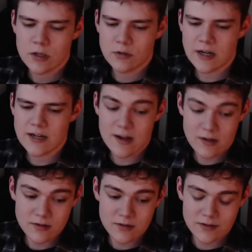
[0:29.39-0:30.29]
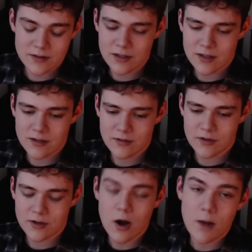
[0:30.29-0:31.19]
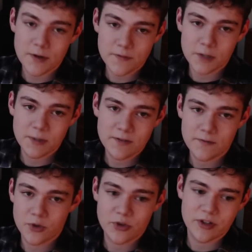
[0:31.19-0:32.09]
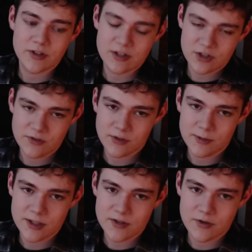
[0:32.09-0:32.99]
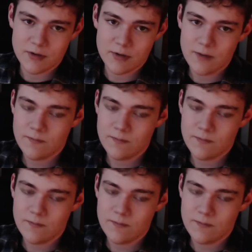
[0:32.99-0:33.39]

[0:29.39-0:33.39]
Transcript: Right now, the copper farming for the Statue of Liberty is going well.